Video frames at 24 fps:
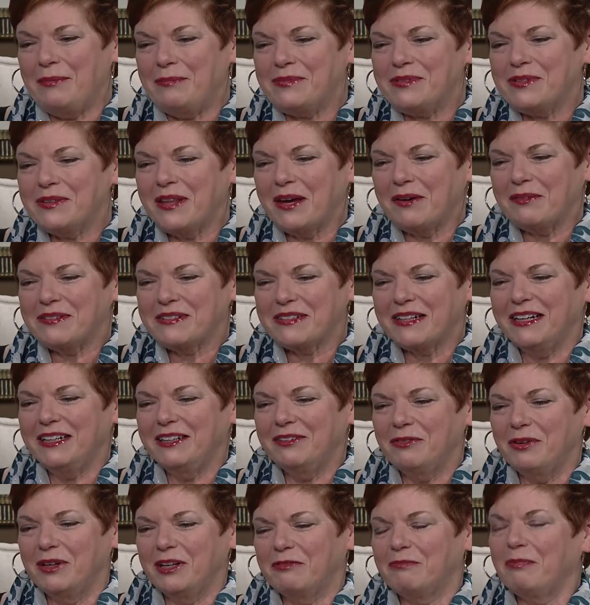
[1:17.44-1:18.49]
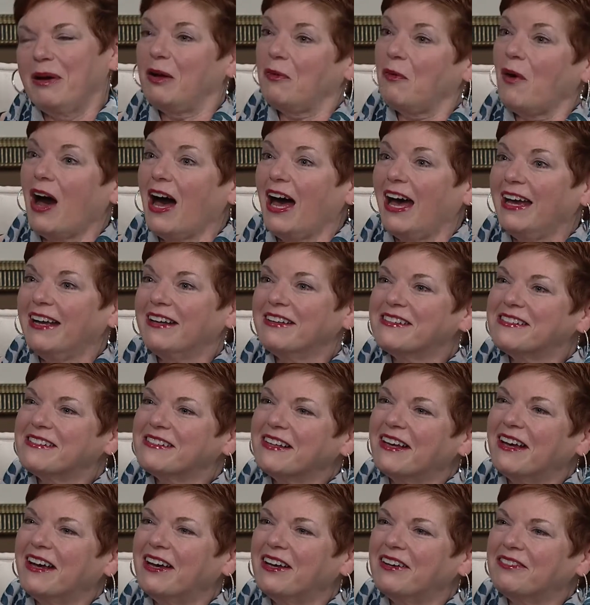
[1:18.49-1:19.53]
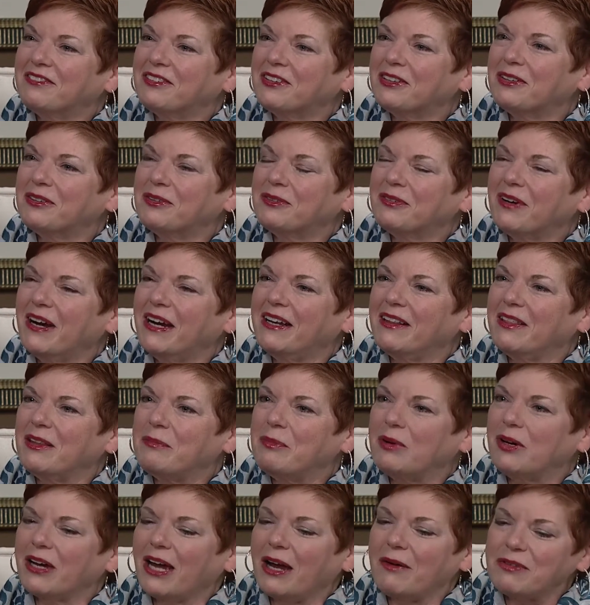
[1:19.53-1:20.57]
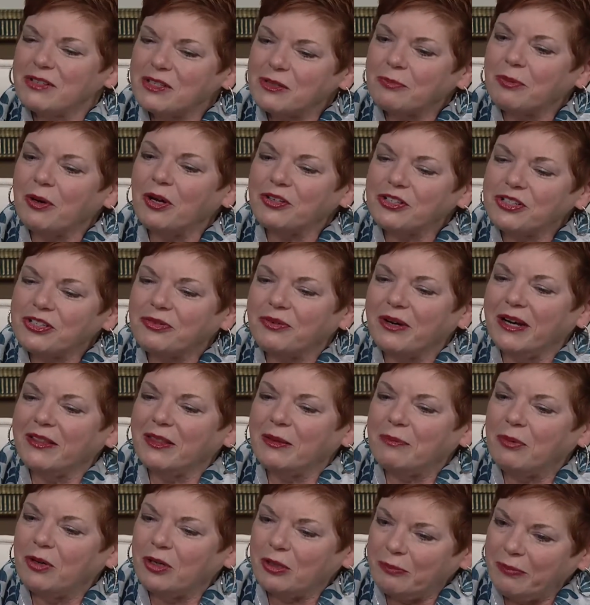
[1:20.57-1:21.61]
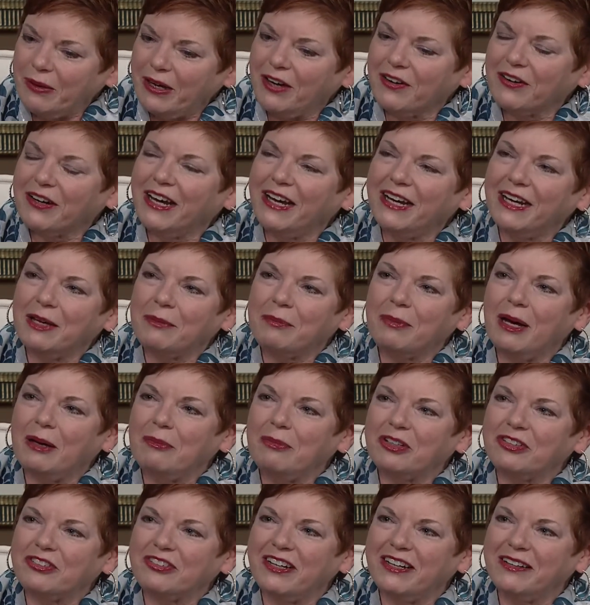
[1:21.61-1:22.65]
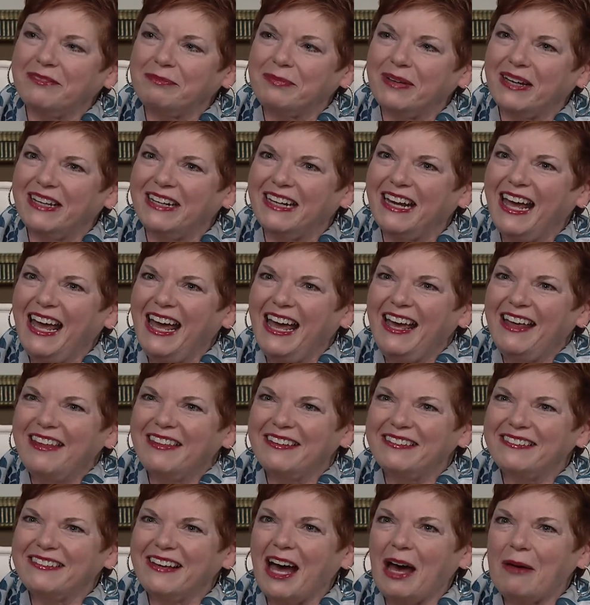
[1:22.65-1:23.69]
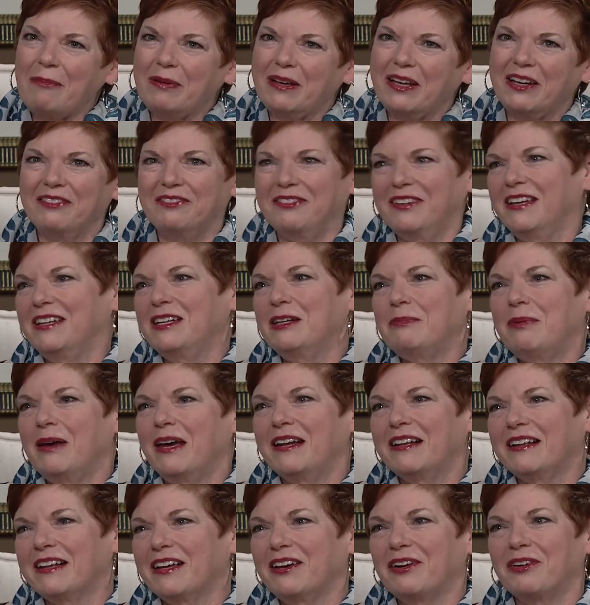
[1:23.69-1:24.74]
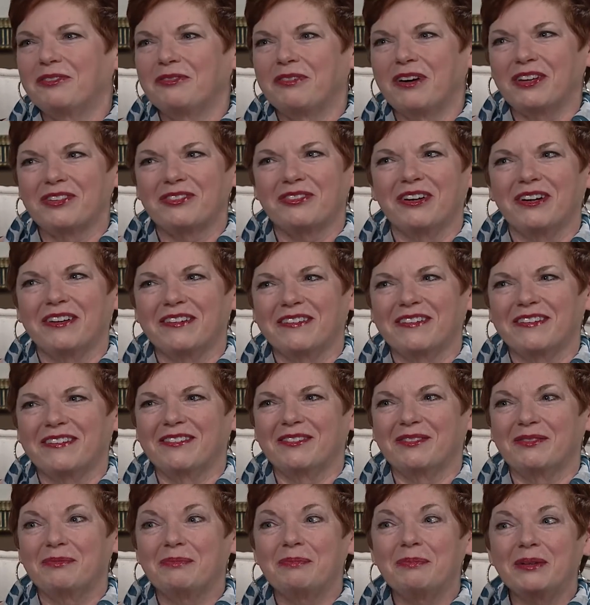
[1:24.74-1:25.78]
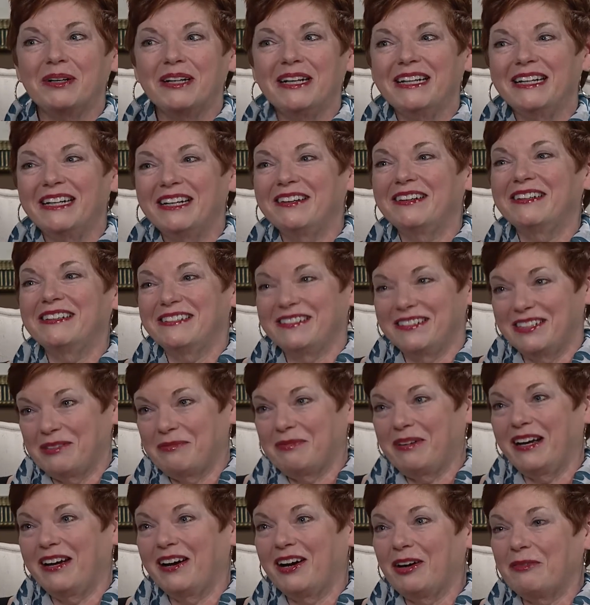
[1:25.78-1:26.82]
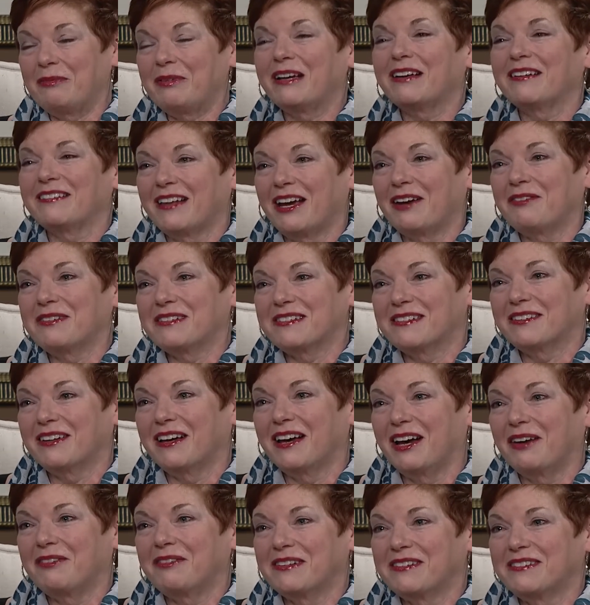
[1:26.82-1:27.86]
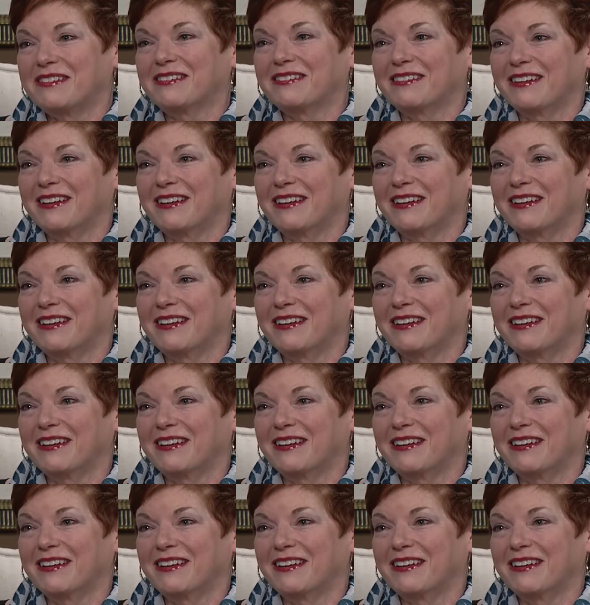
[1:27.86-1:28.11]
Um, so that was kind of one of my whys uh, for writing the book. I was approached to write the book by Arcadia Publishing, but the topic of independently owned restaurants is pretty near and dear to my heart because I was I was